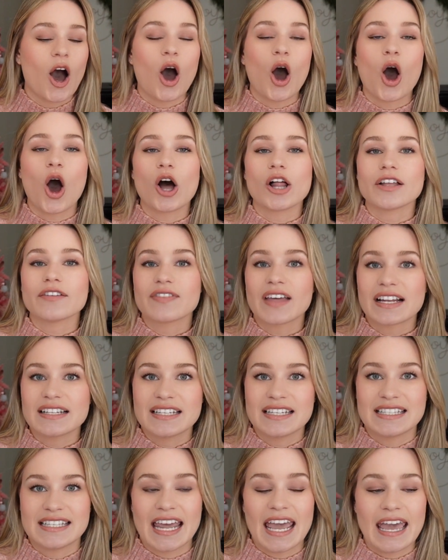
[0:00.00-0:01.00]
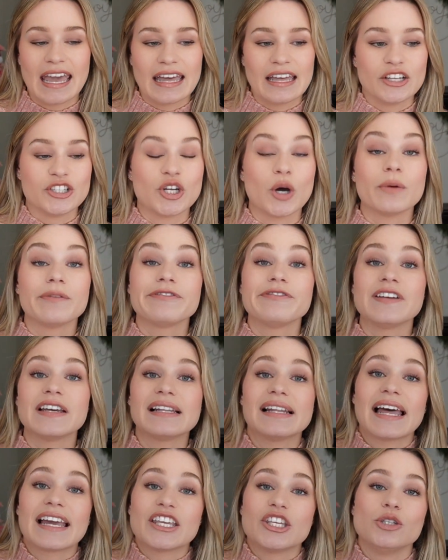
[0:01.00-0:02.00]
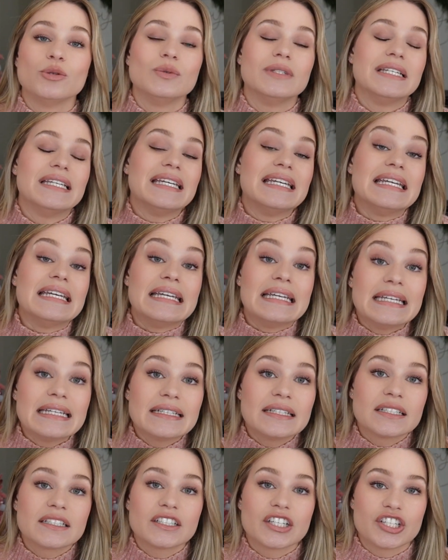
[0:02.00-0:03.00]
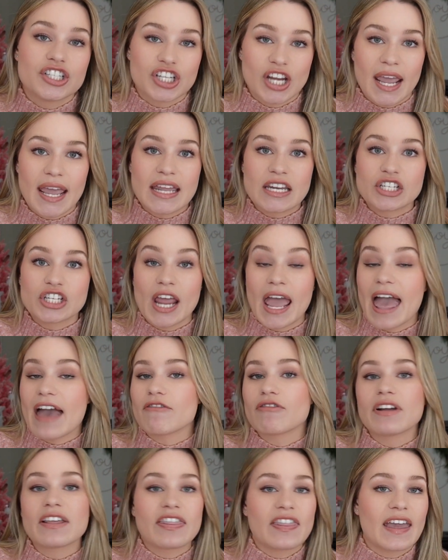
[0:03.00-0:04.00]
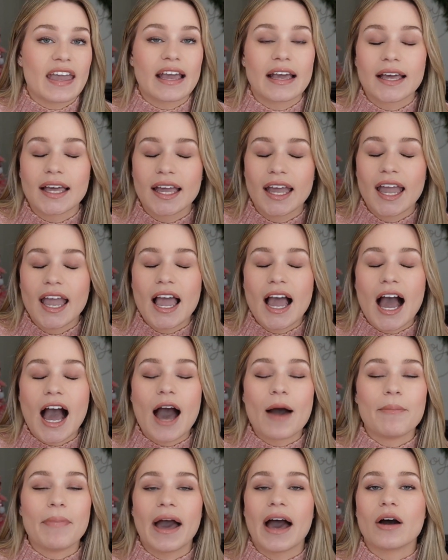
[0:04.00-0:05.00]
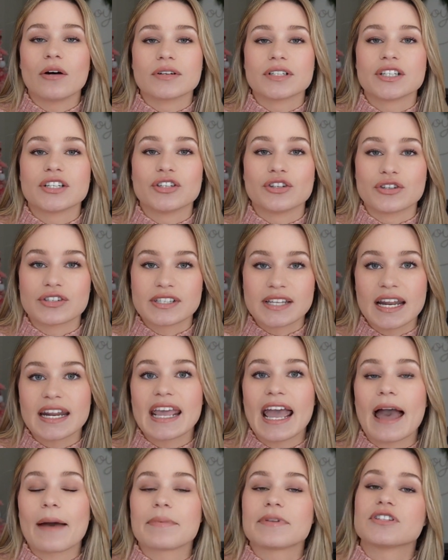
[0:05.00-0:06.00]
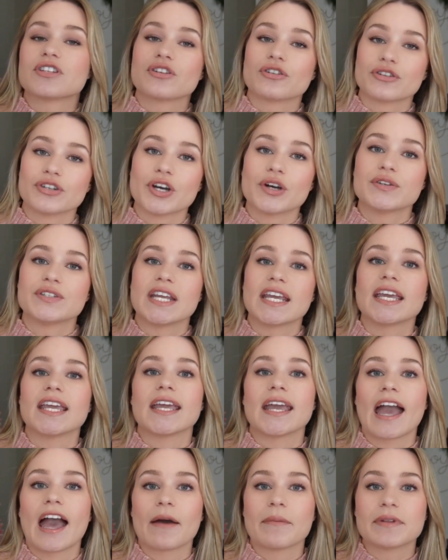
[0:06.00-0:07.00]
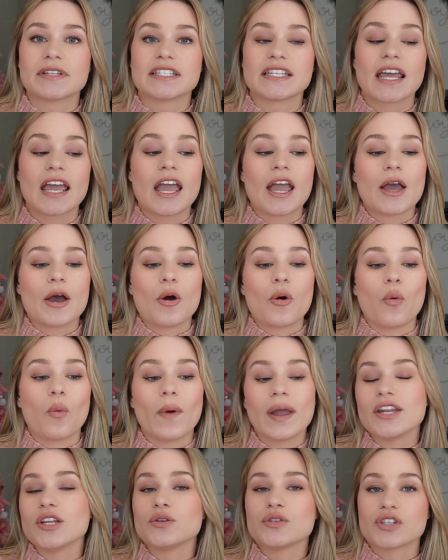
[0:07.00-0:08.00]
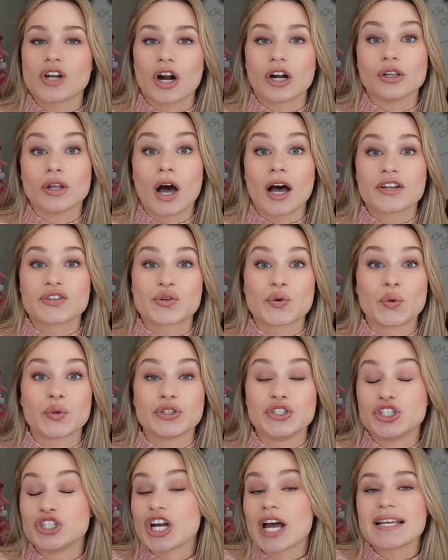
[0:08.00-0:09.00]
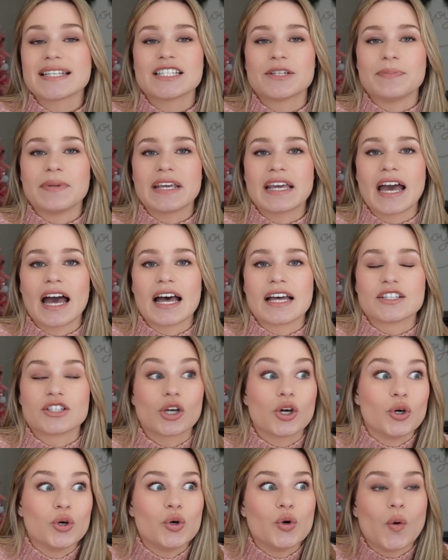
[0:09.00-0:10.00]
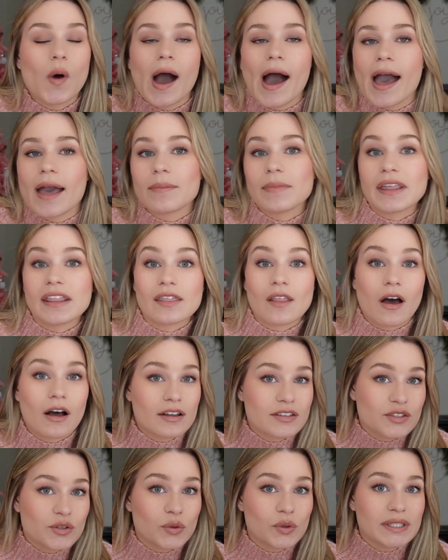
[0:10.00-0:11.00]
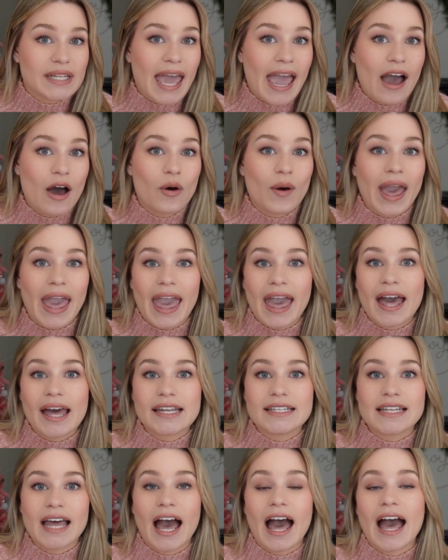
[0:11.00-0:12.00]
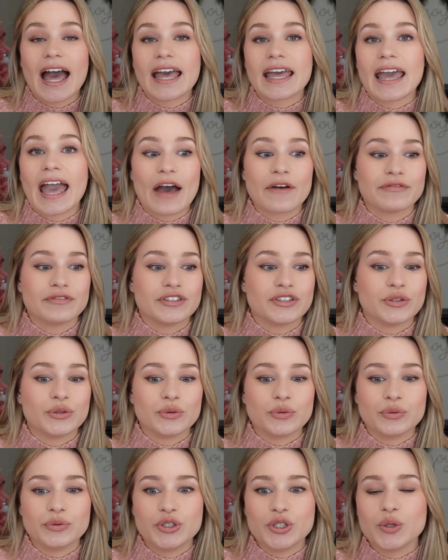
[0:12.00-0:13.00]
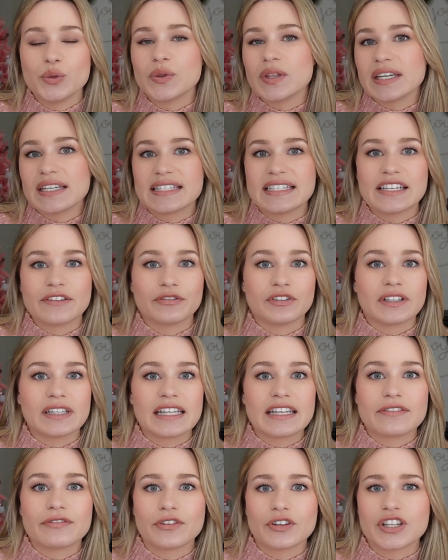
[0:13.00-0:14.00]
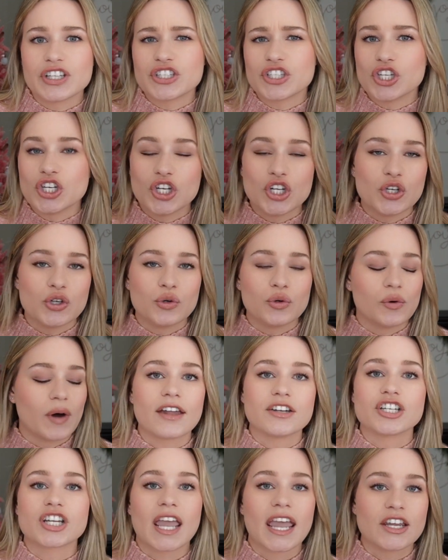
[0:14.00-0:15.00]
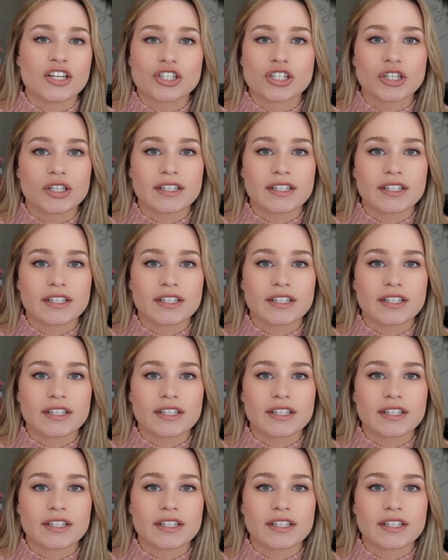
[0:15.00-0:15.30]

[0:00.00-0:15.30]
all of that to say, don't feel like you need to change everything about your study habits, your note-taking habits when you start law school just because, ooh, I'm in law school now and I have to do things differently for this new educational